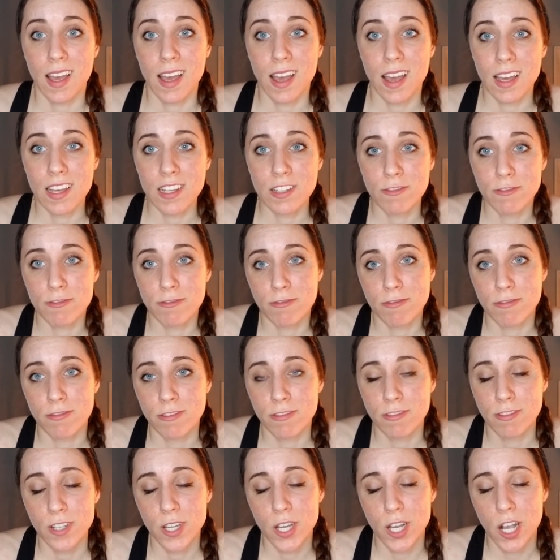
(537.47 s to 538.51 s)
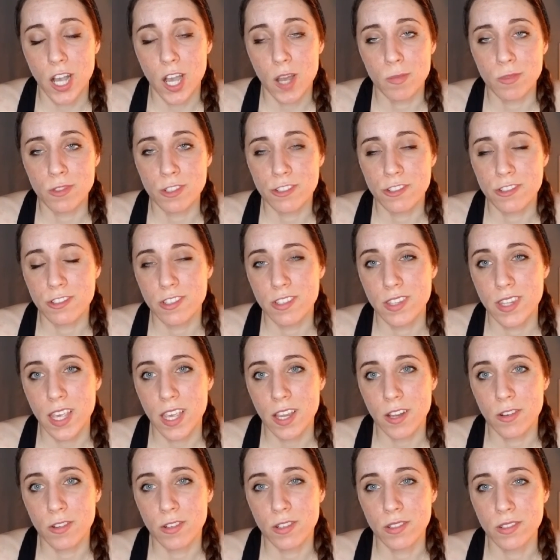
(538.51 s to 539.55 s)
I've accomplished
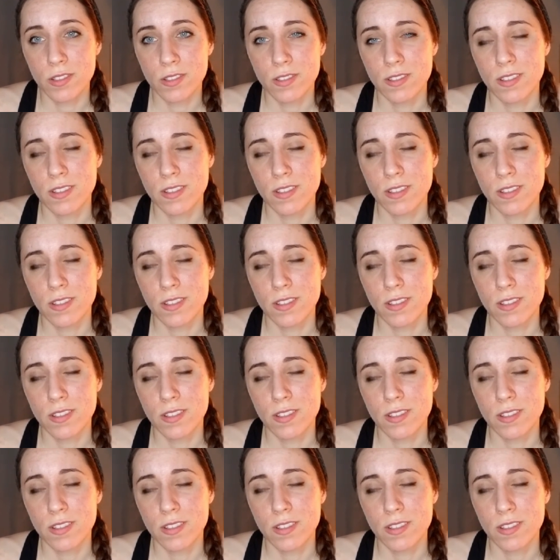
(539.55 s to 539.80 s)
that goal